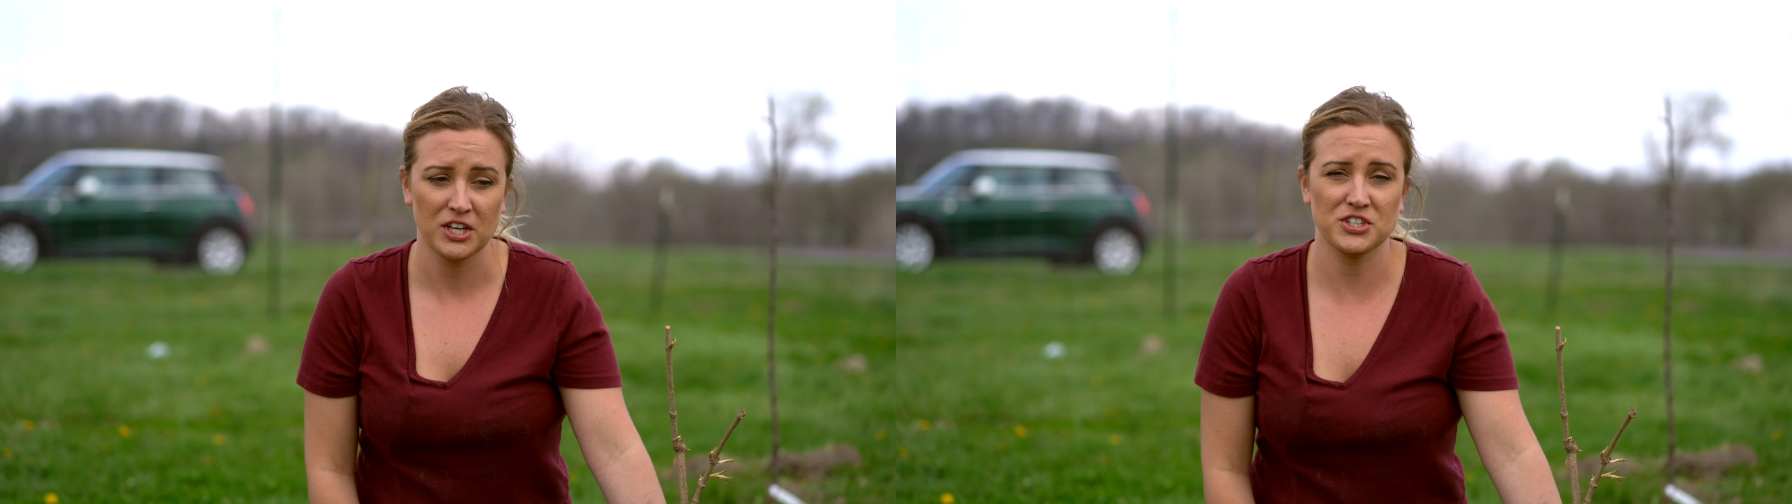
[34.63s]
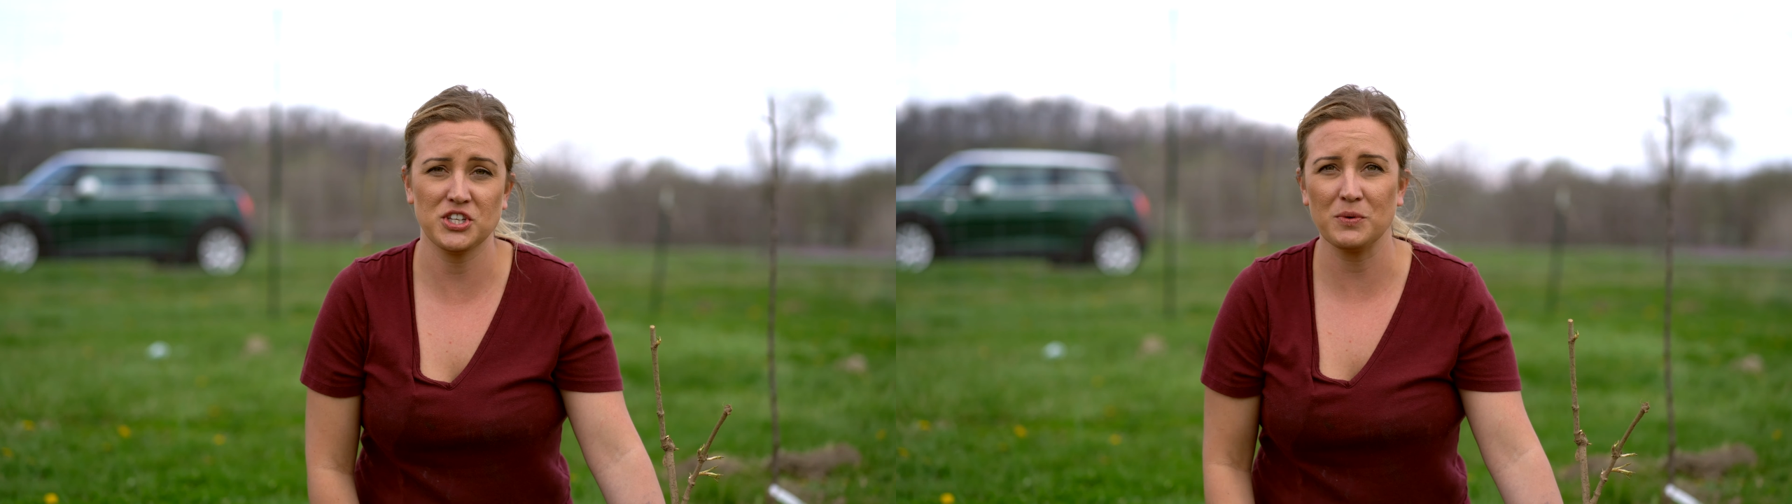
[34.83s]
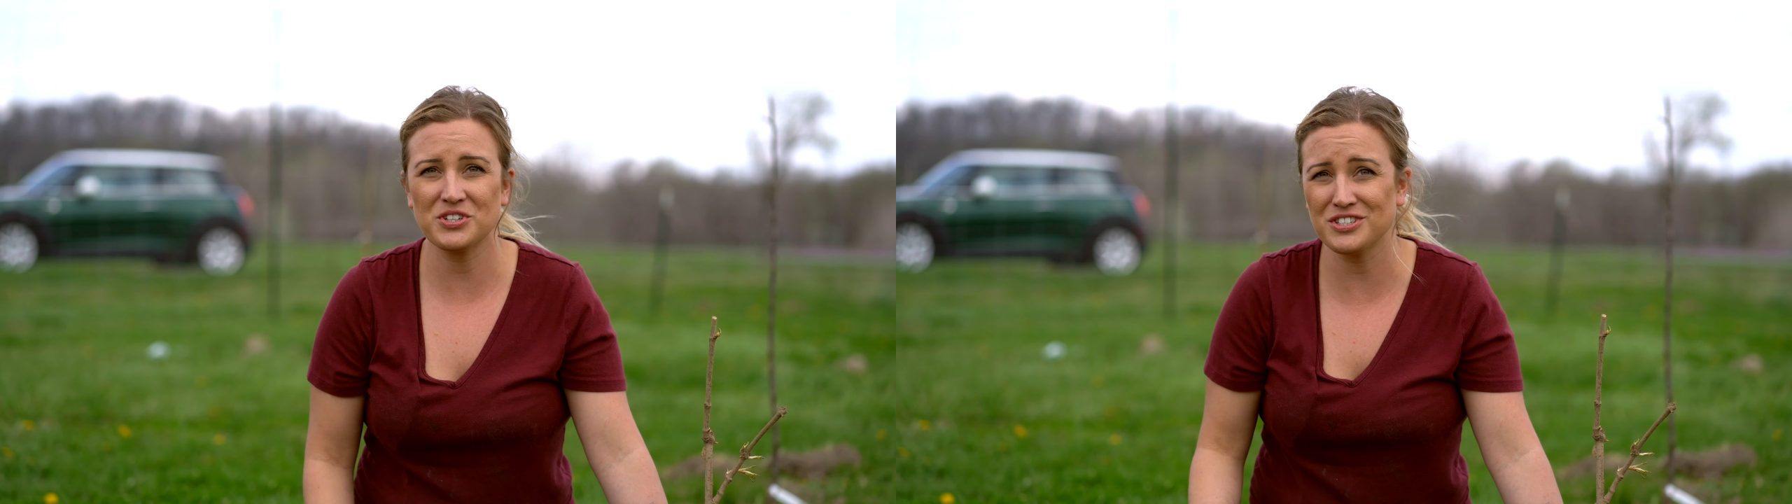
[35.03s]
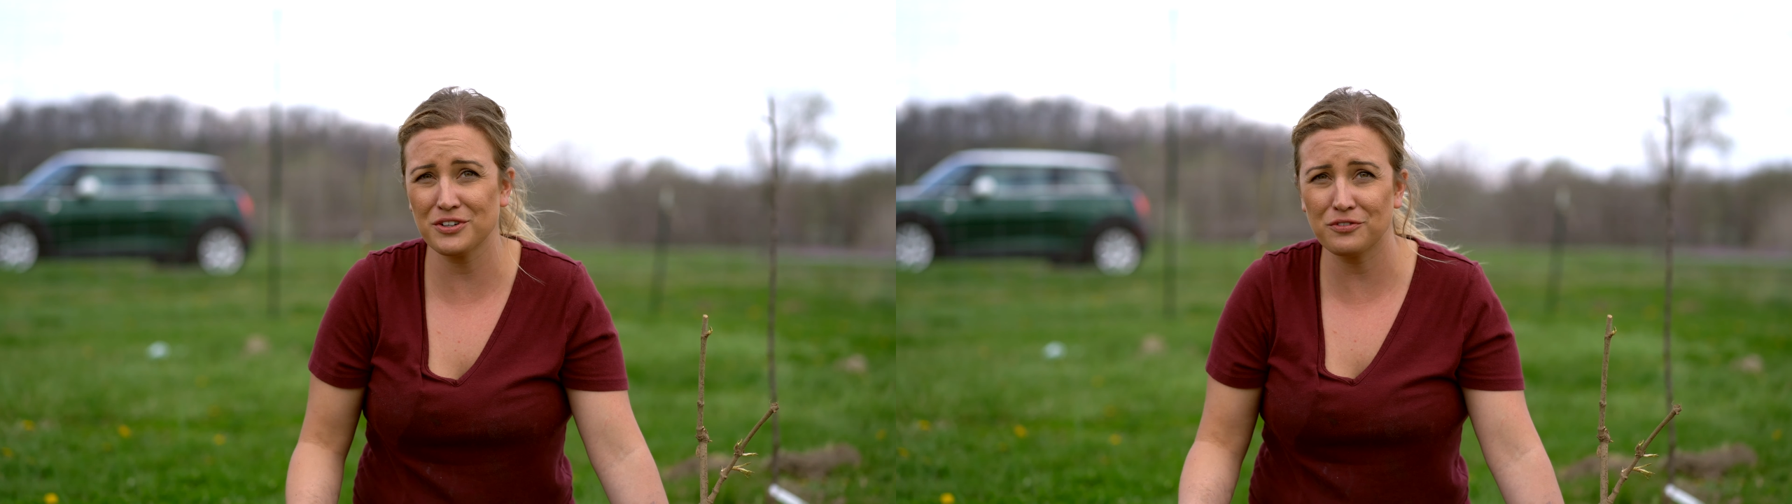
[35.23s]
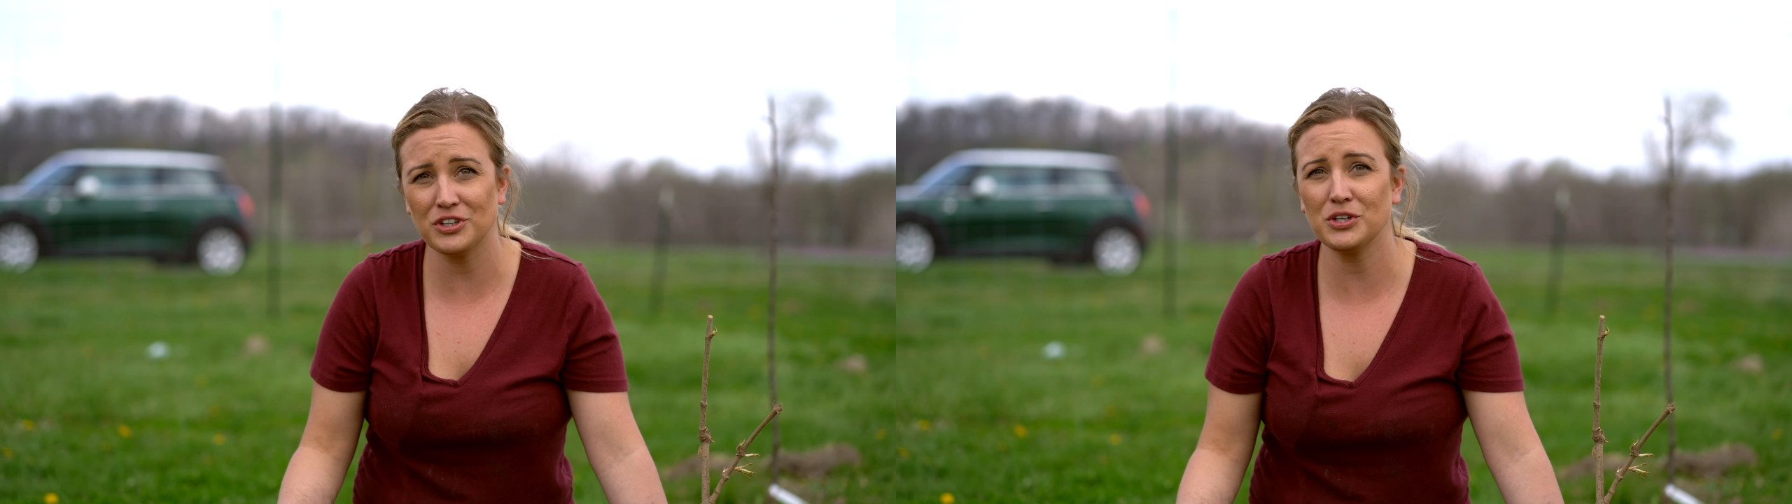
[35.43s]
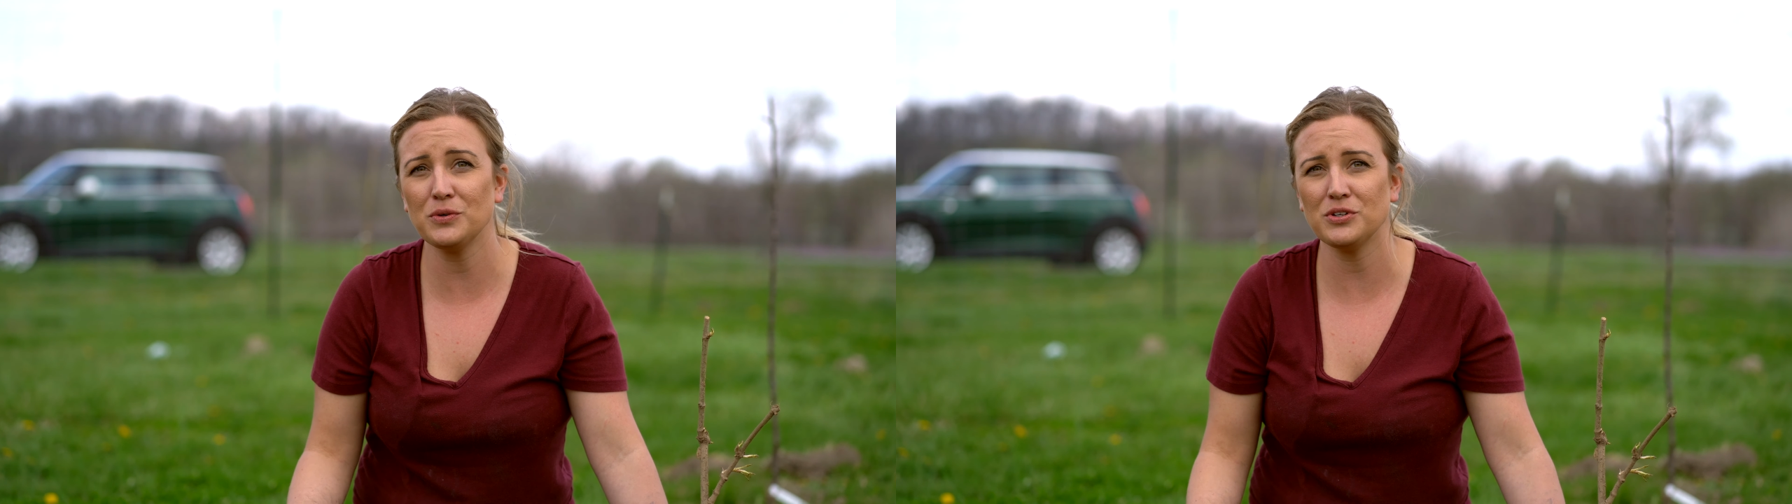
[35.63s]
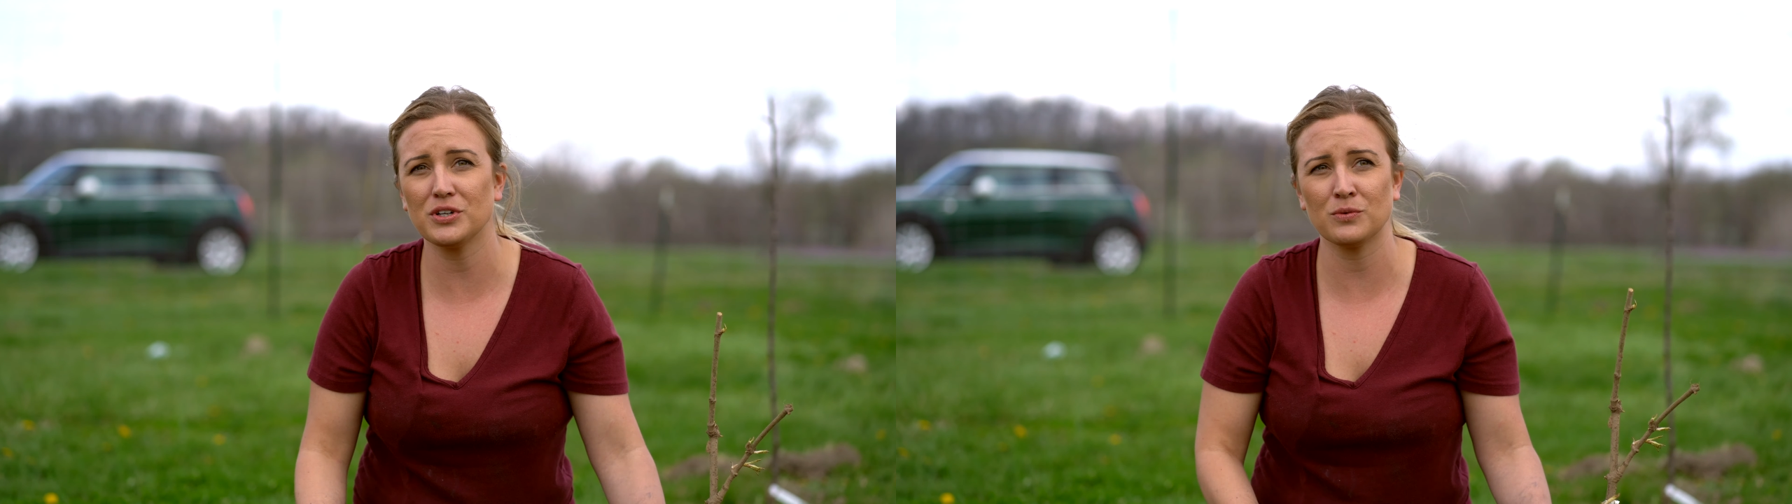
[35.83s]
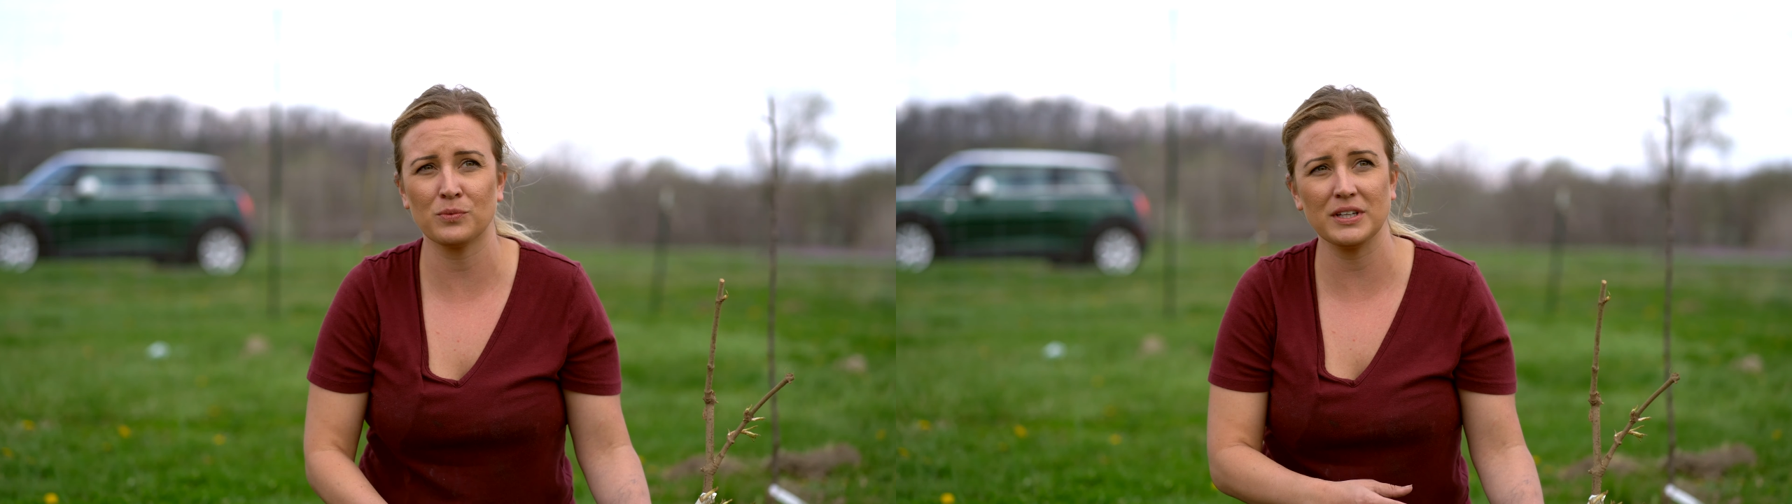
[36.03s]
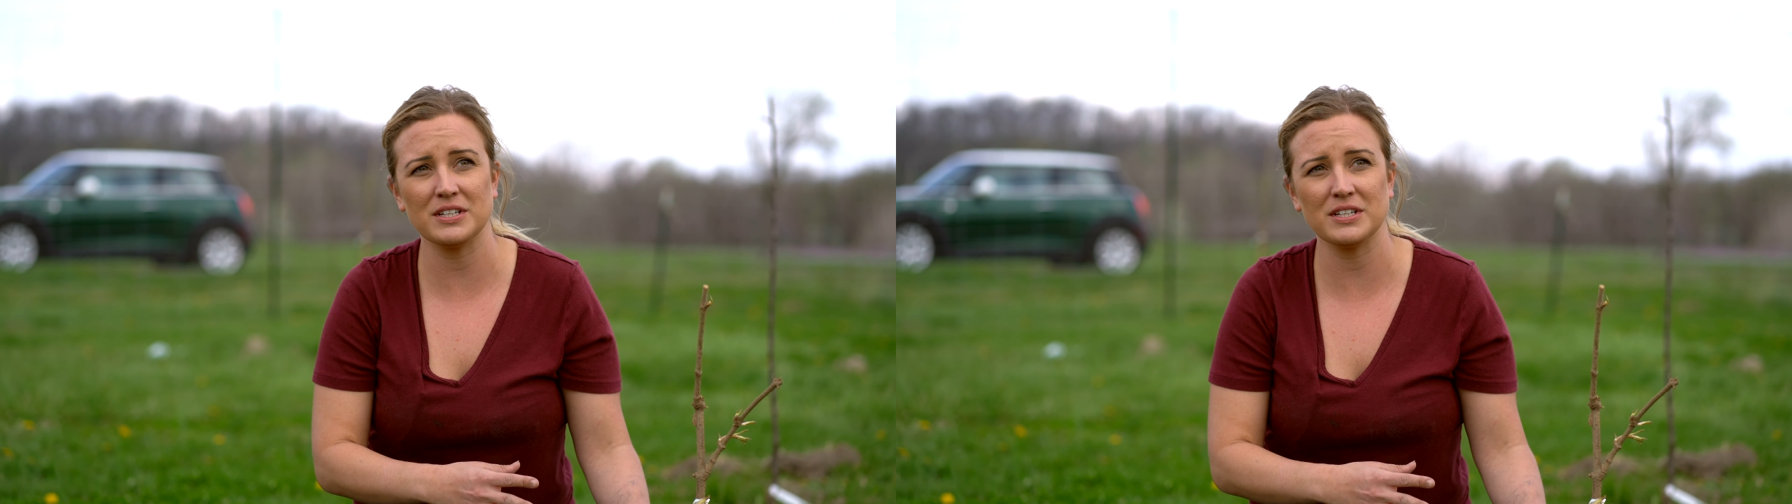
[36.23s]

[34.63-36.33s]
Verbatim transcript: So with just a few, you can really